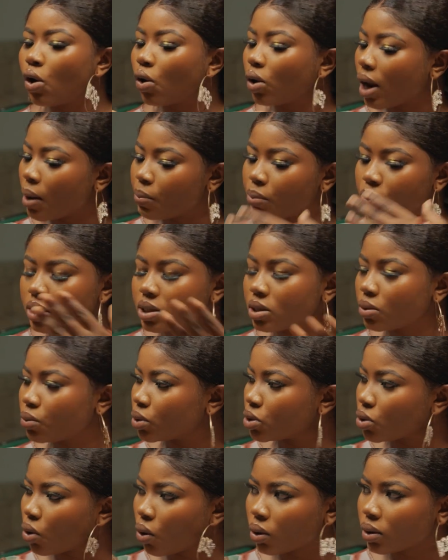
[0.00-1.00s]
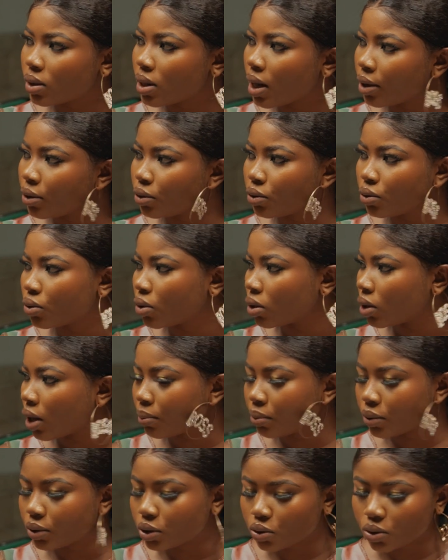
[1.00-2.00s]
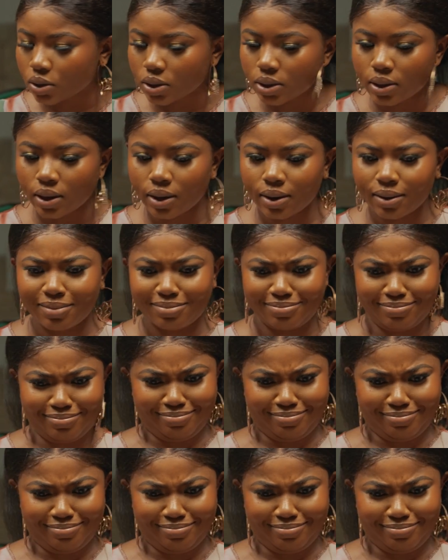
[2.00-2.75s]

collaborating with other, collaborators there.